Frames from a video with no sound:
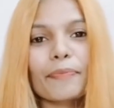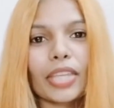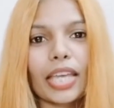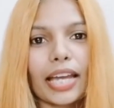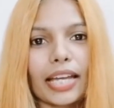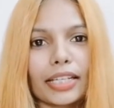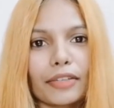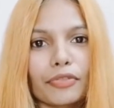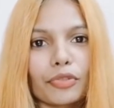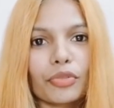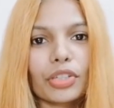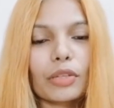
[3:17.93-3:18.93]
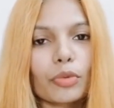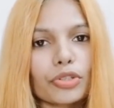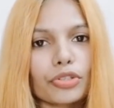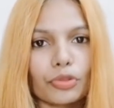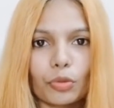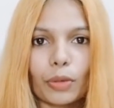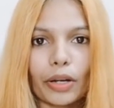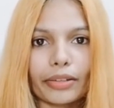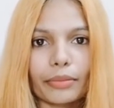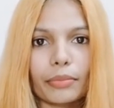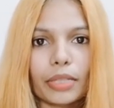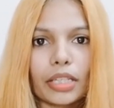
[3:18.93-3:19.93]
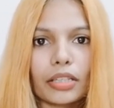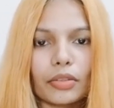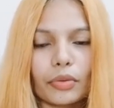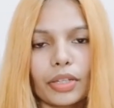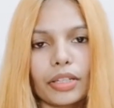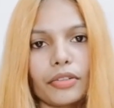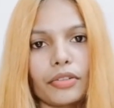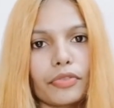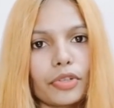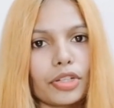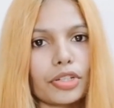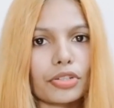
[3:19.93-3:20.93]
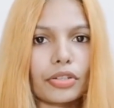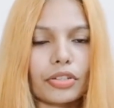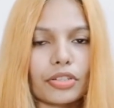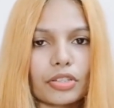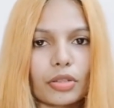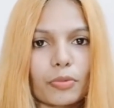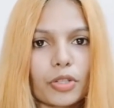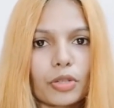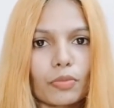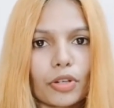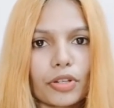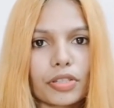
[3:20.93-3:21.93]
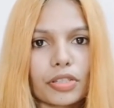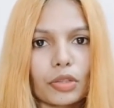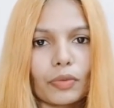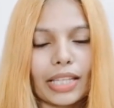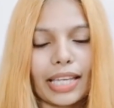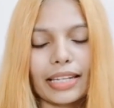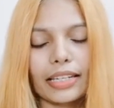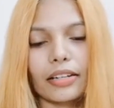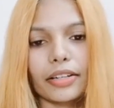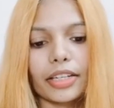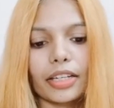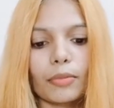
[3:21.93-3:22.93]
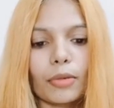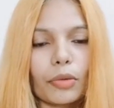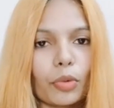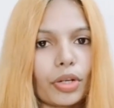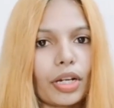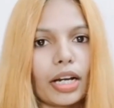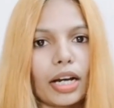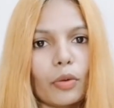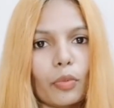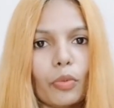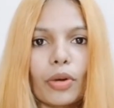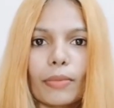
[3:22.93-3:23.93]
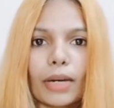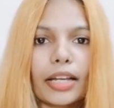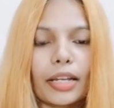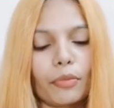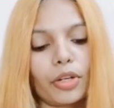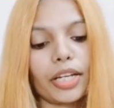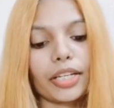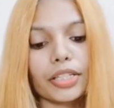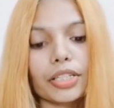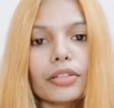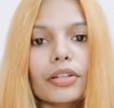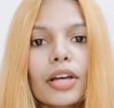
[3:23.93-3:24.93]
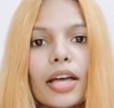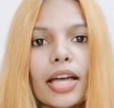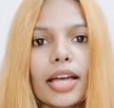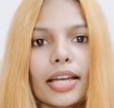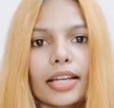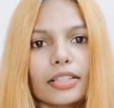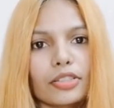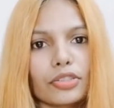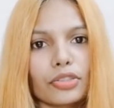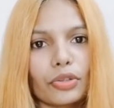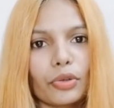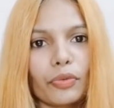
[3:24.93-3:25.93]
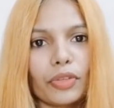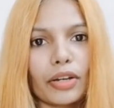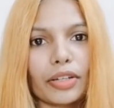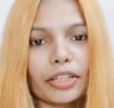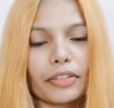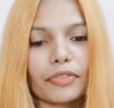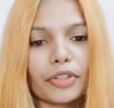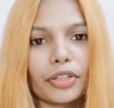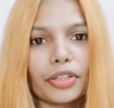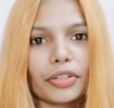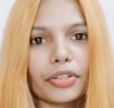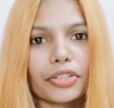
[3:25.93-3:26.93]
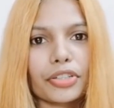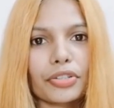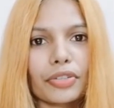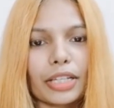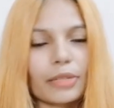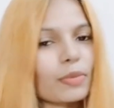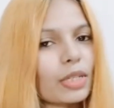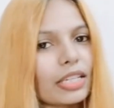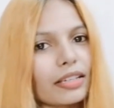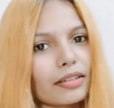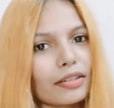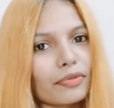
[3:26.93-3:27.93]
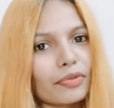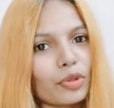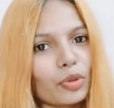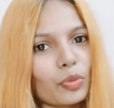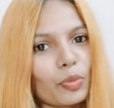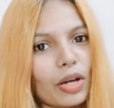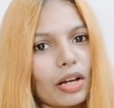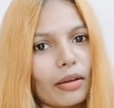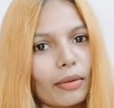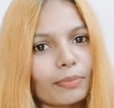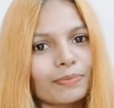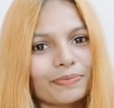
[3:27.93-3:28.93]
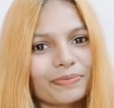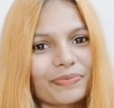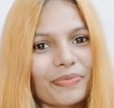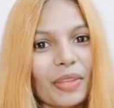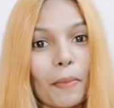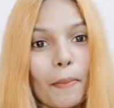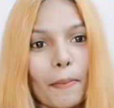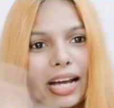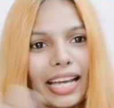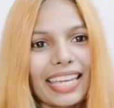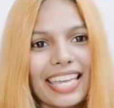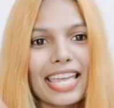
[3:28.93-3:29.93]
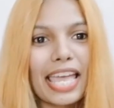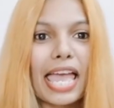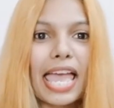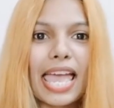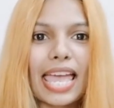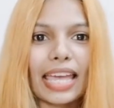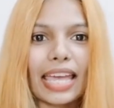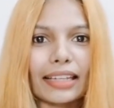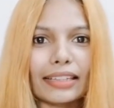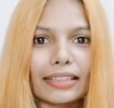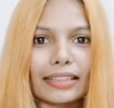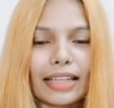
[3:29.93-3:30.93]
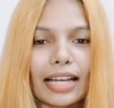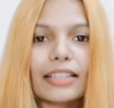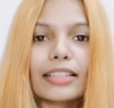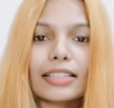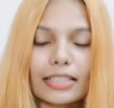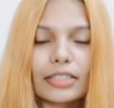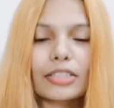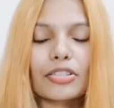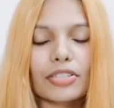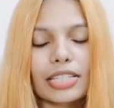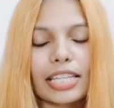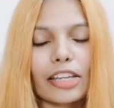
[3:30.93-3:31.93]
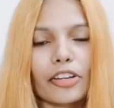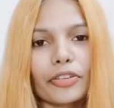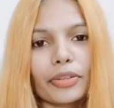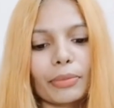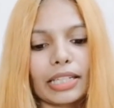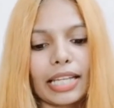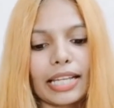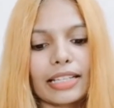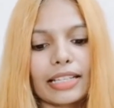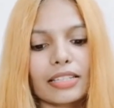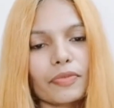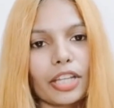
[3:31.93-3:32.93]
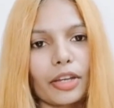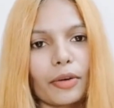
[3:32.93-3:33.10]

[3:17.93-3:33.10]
And if you really want to know about me, you can refer to the description box. You will get an idea about who am I and what I do. So without any further ado, let me give you bye, and I'll see you in my next video.